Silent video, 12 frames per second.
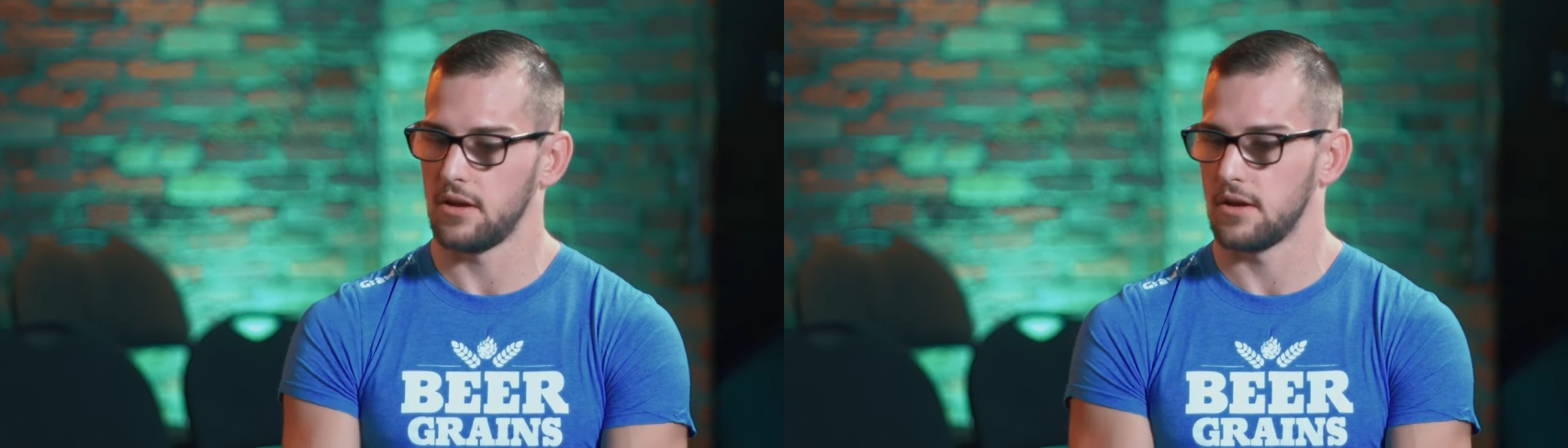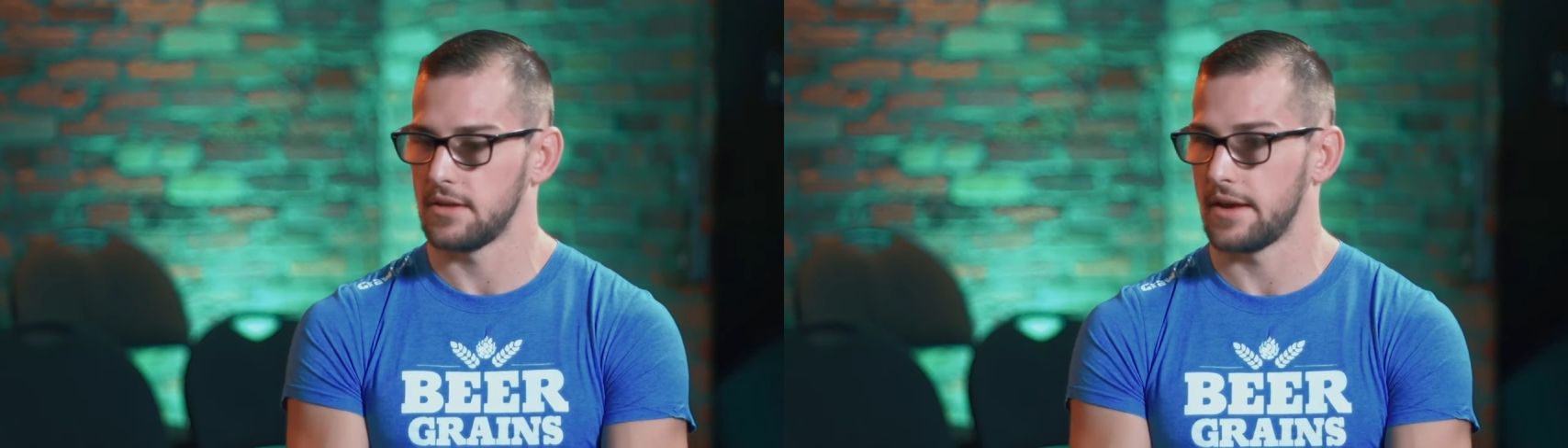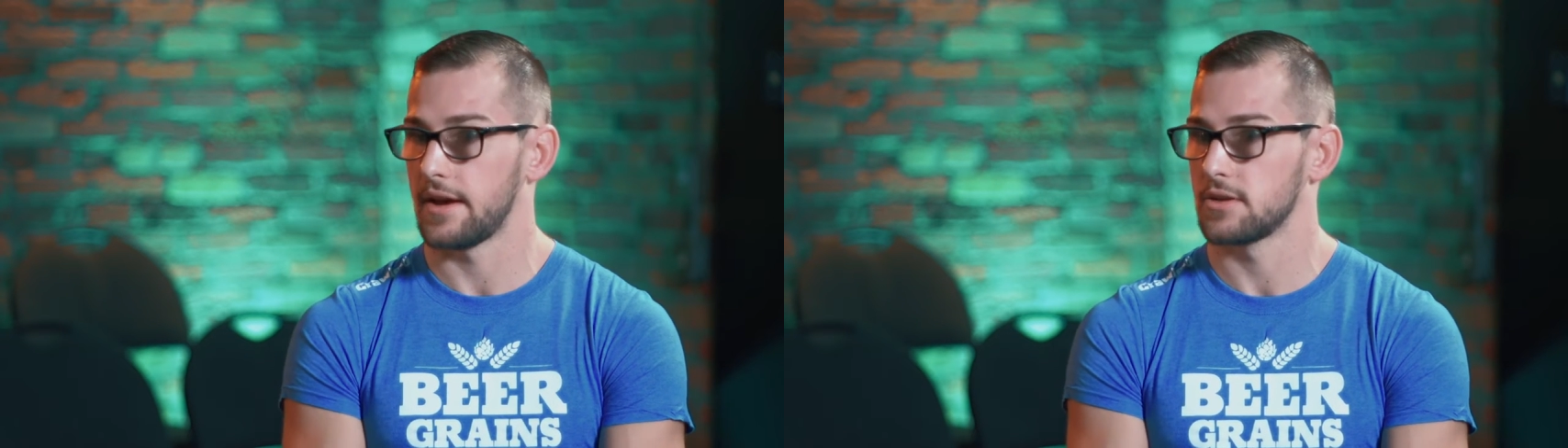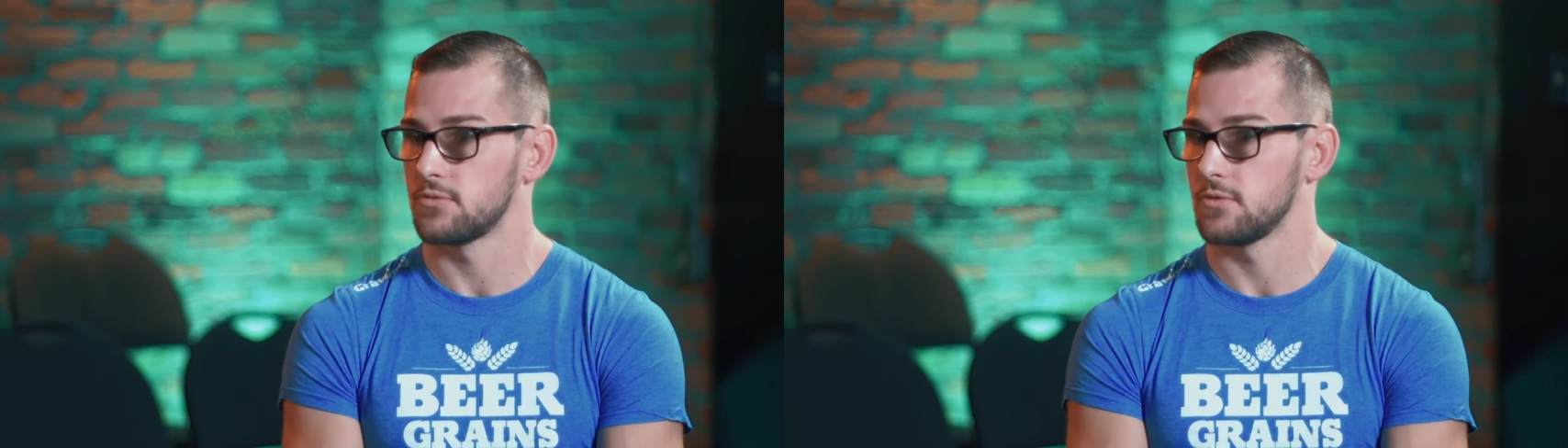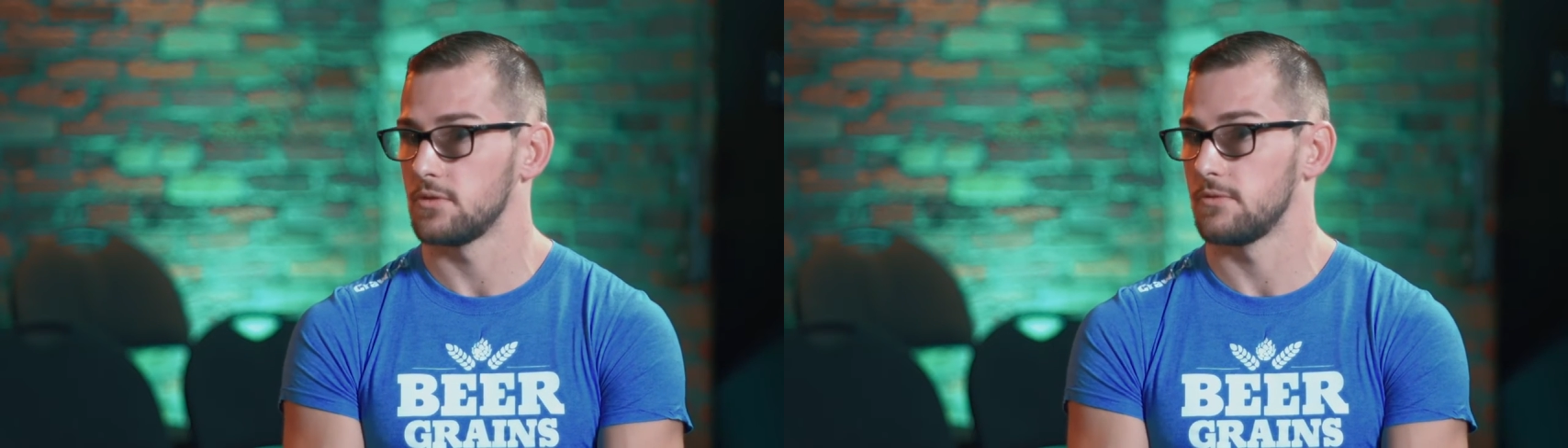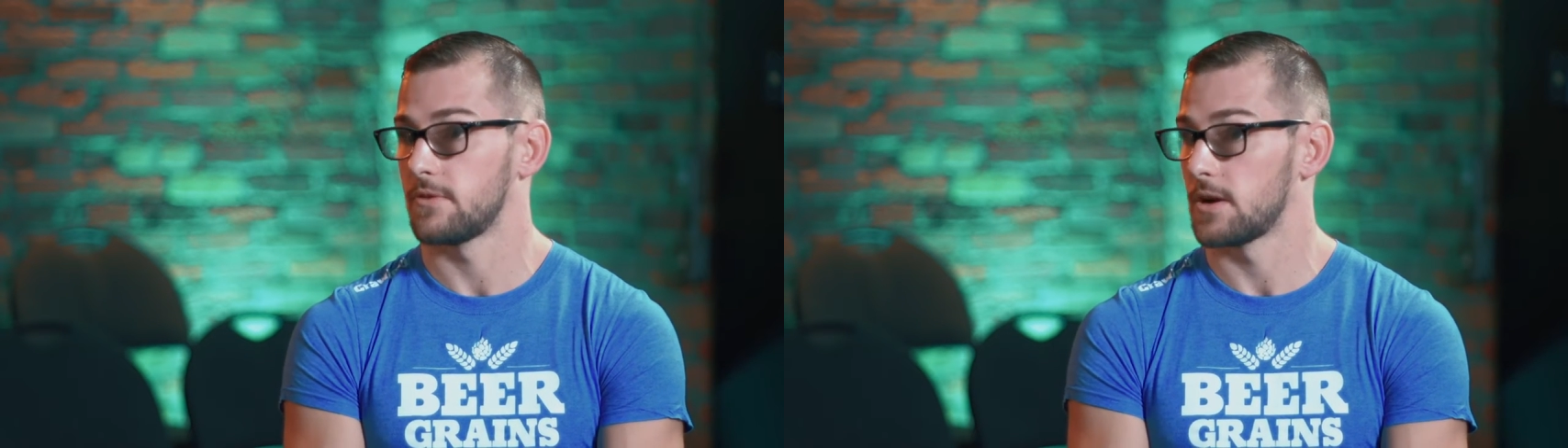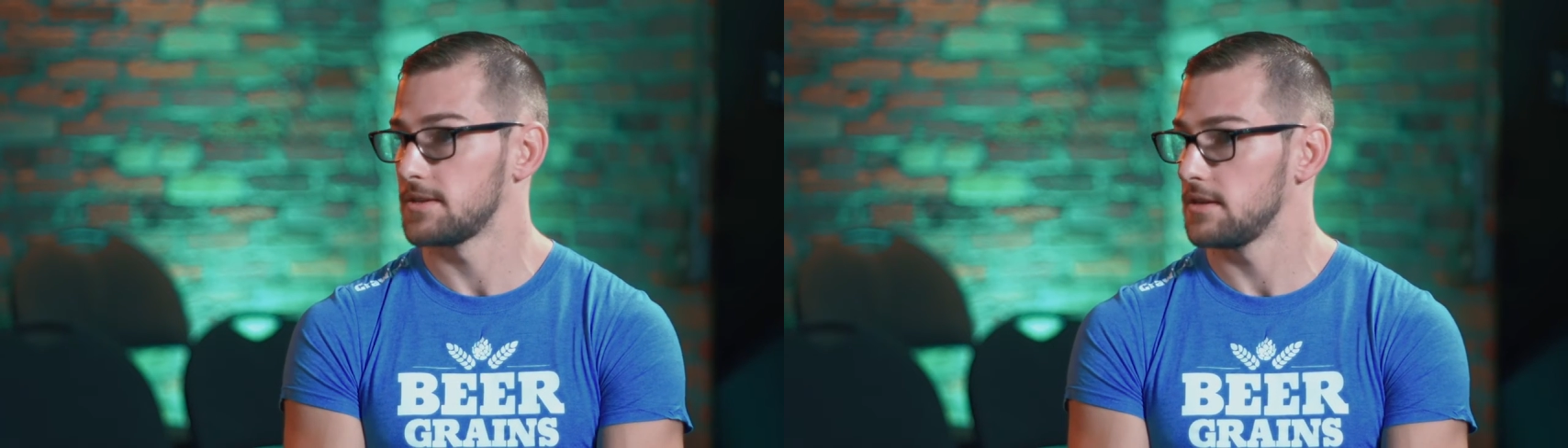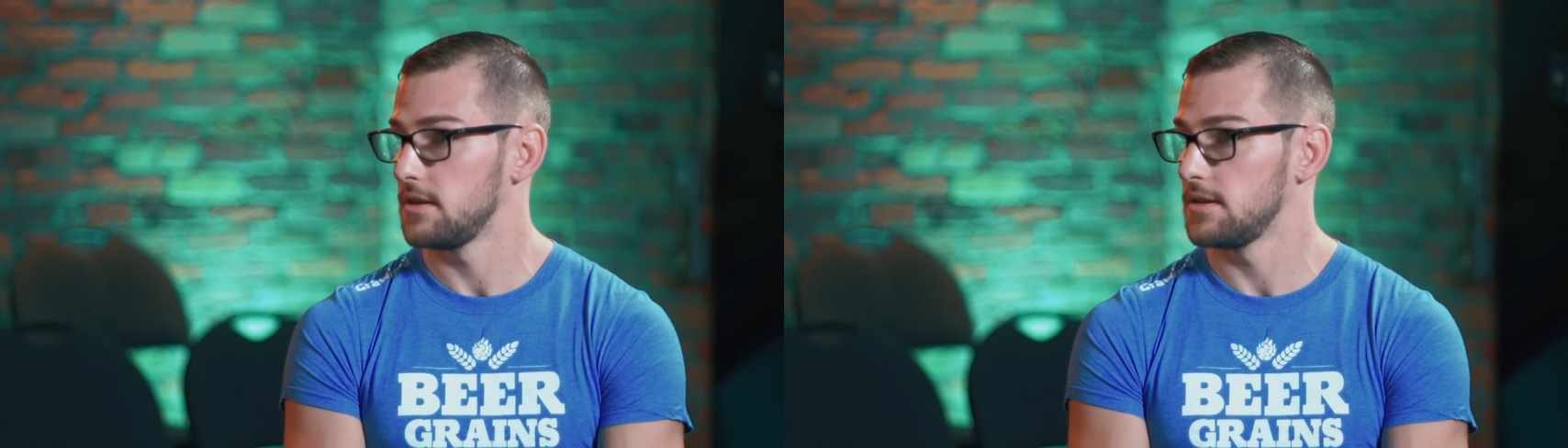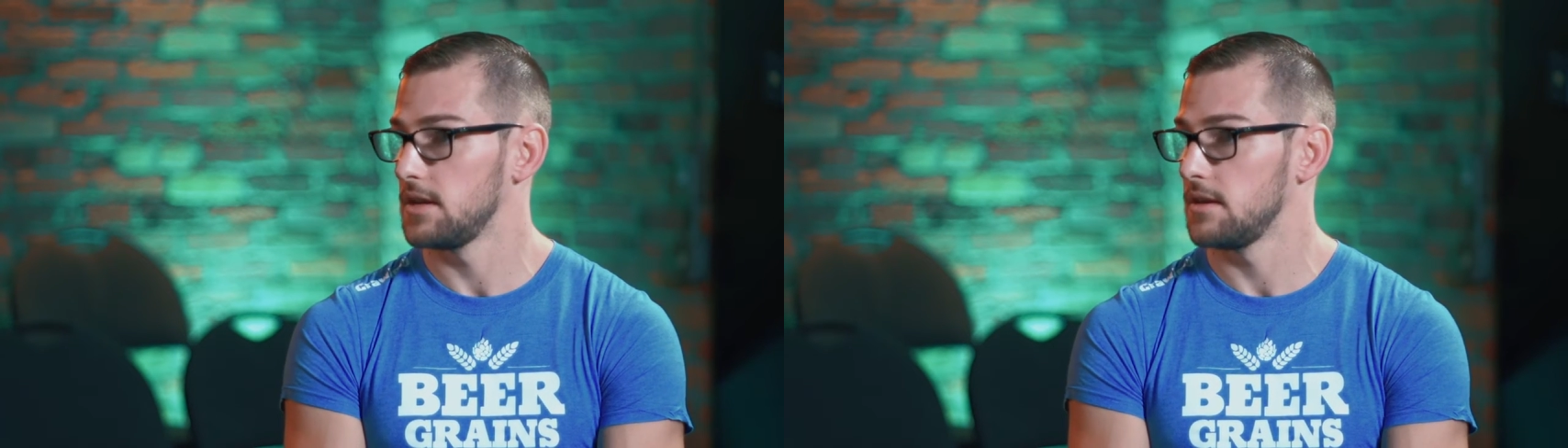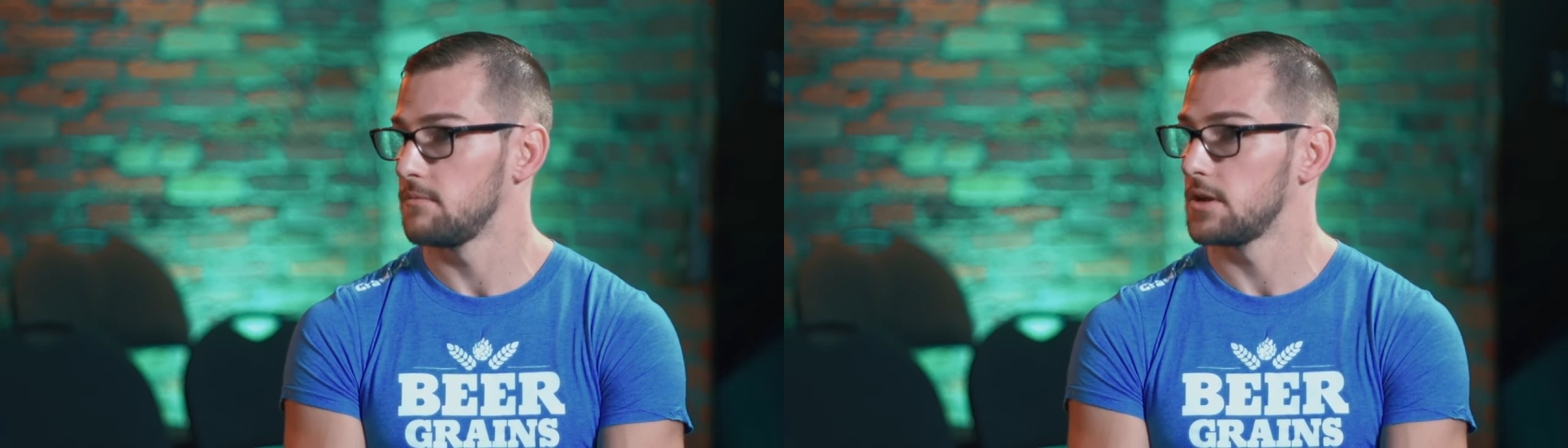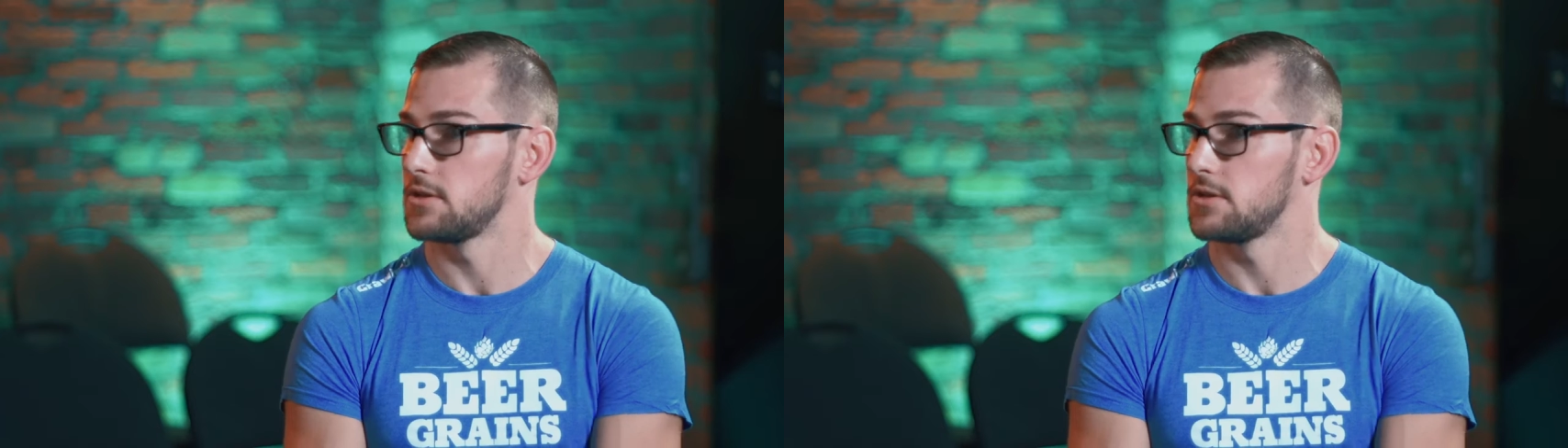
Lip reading: on the actual varsity team.